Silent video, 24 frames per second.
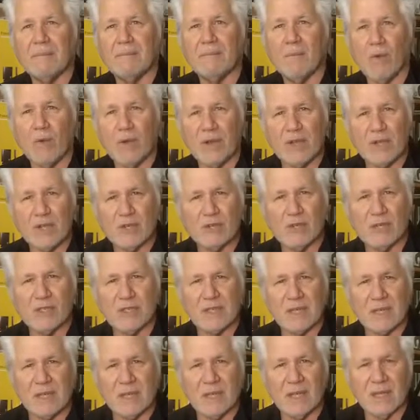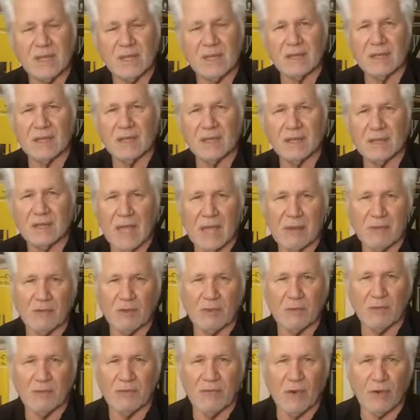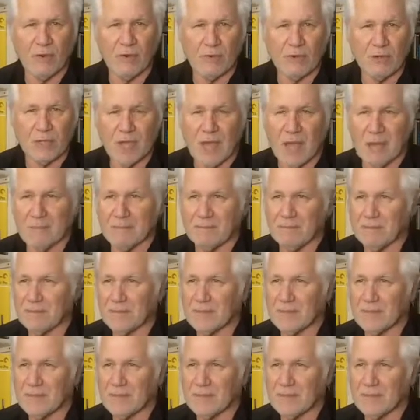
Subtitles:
more interesting in Lightroom or Photoshop.